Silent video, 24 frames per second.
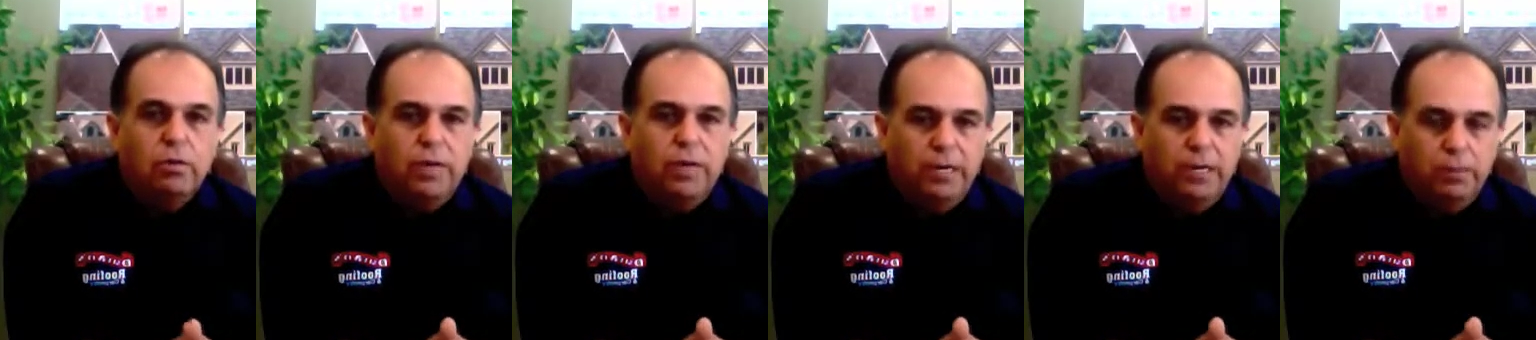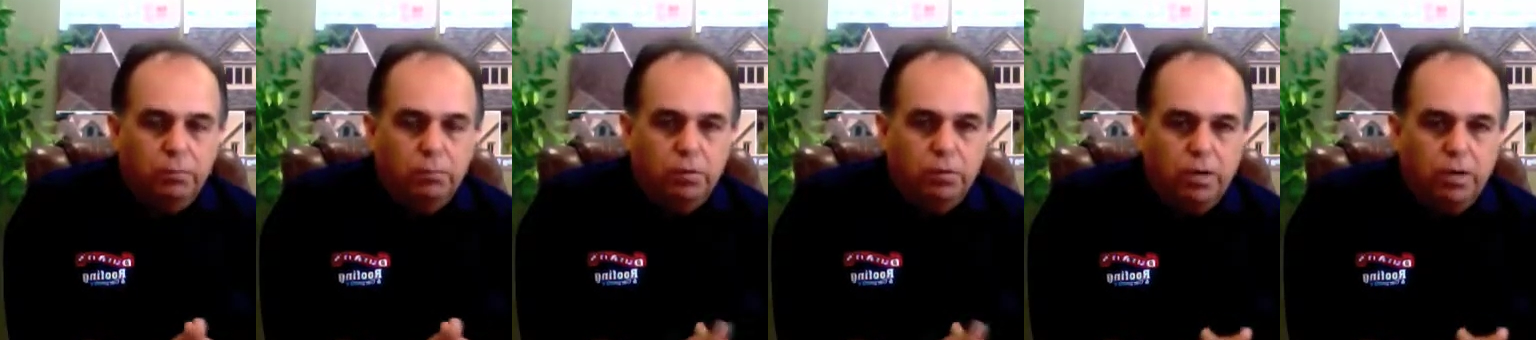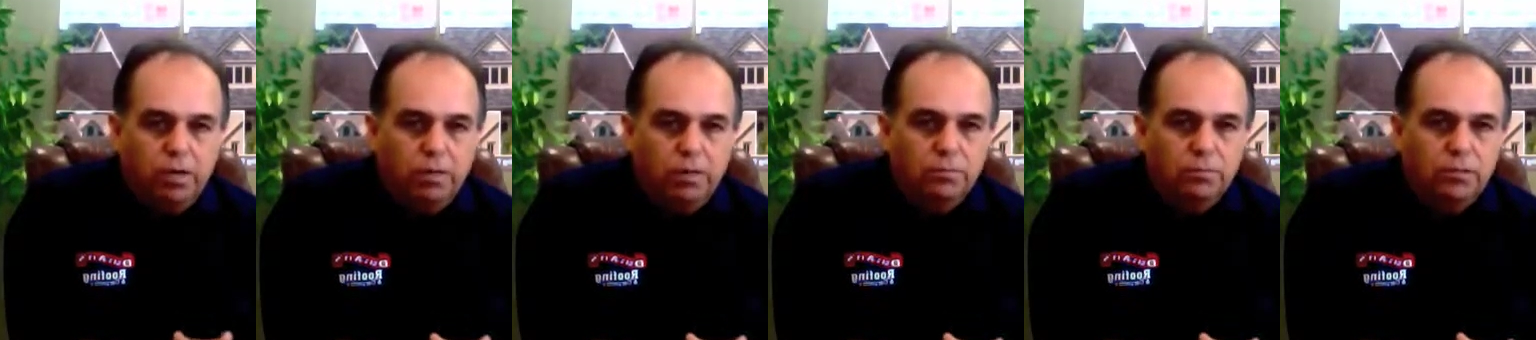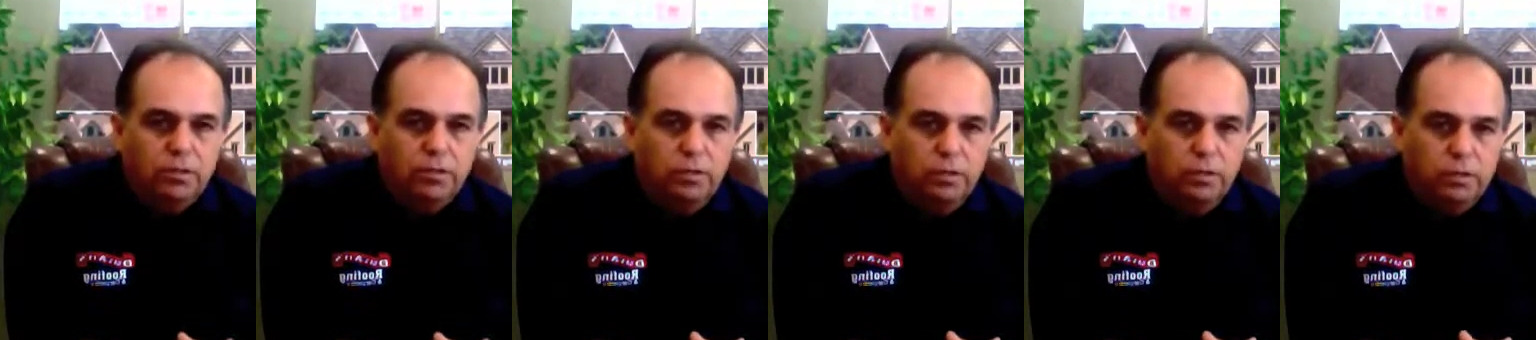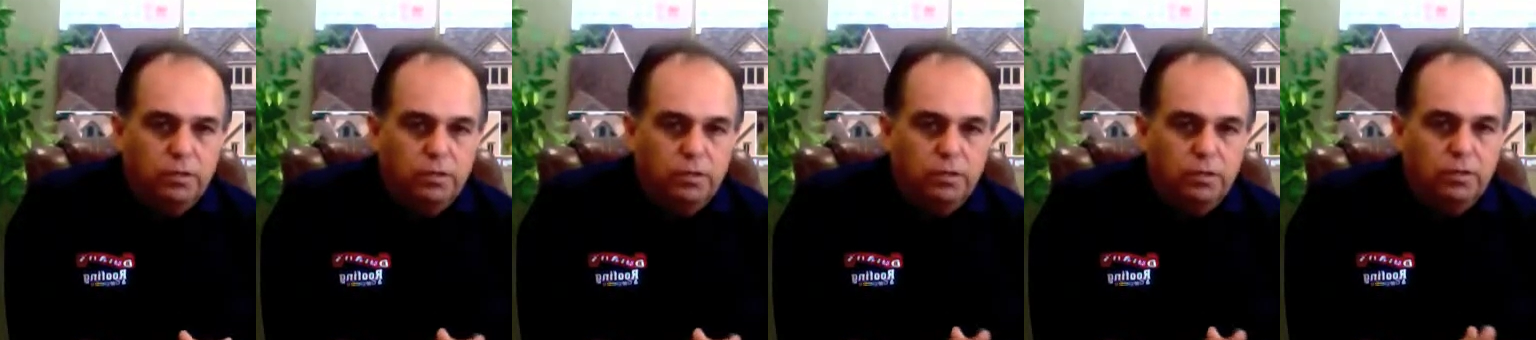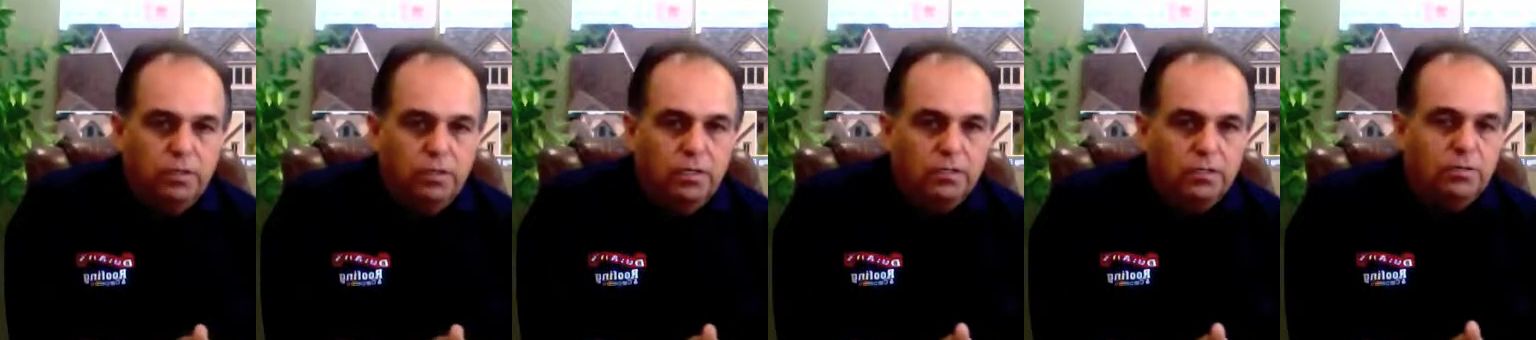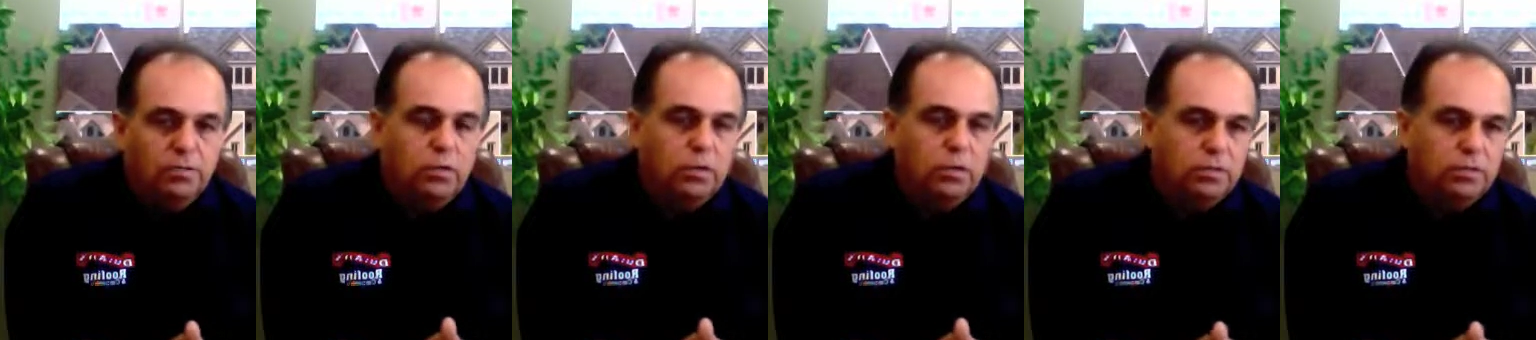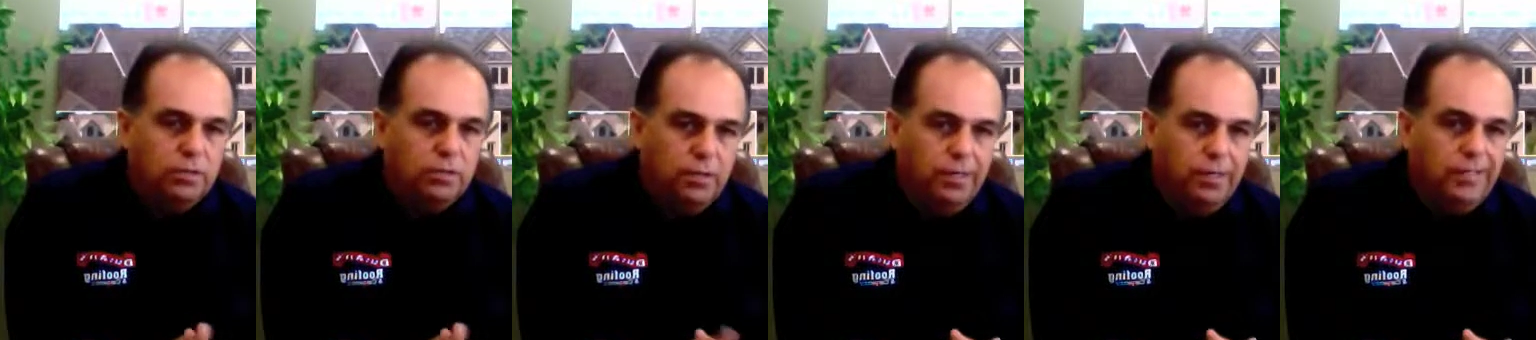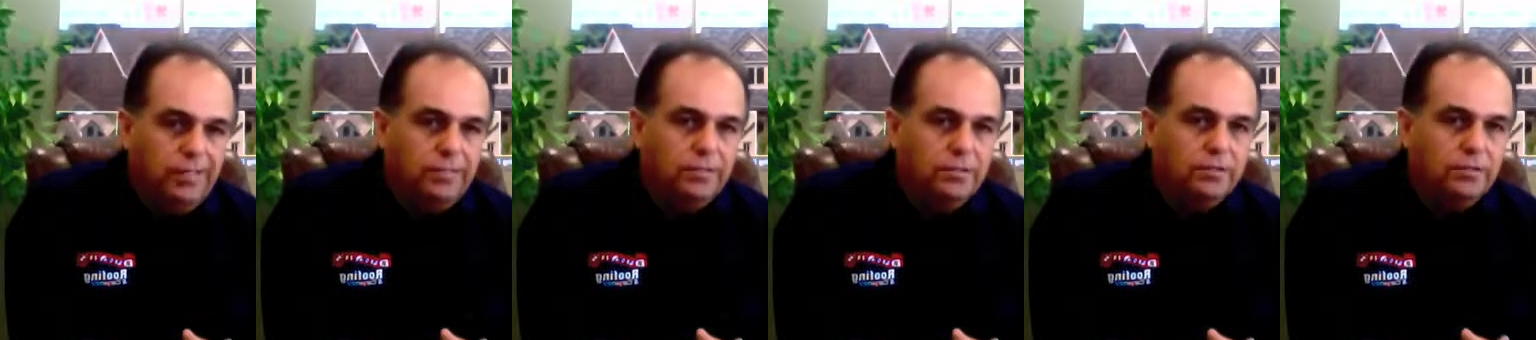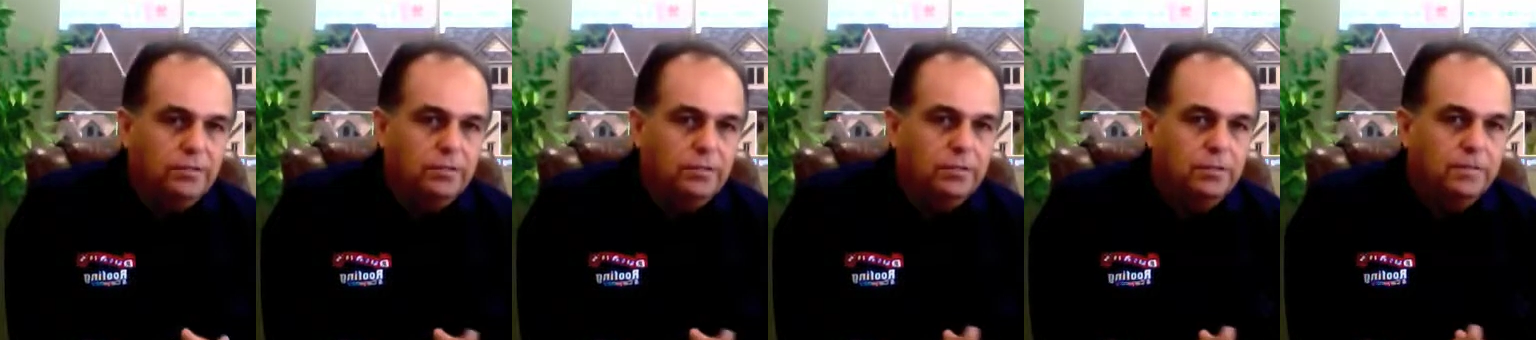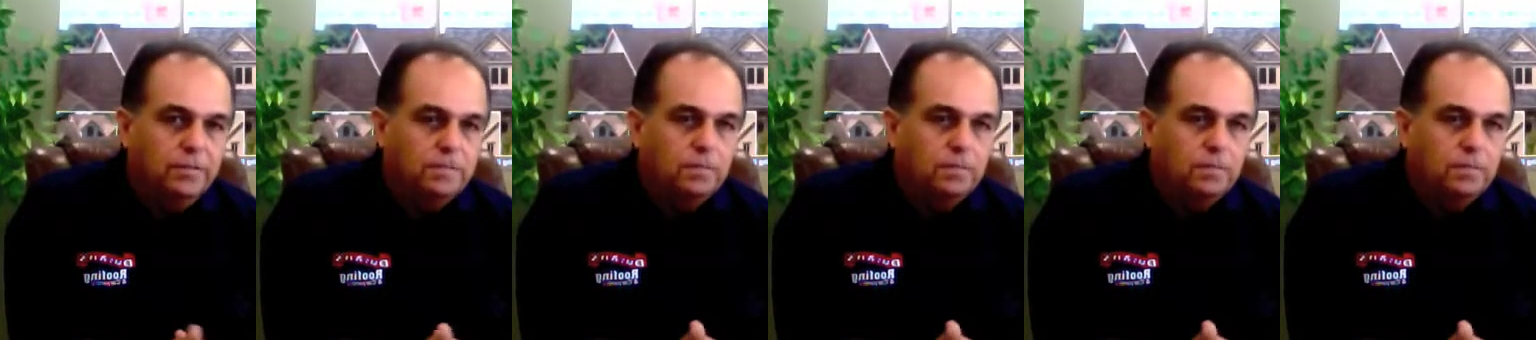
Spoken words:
creating problems as far as leaks.